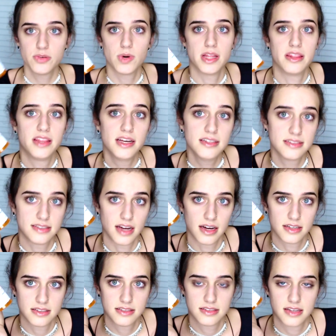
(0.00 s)
what this
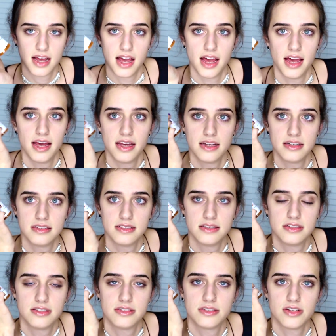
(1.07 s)
does
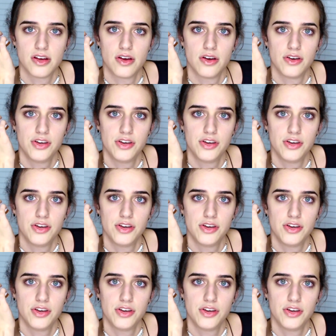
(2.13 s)
is,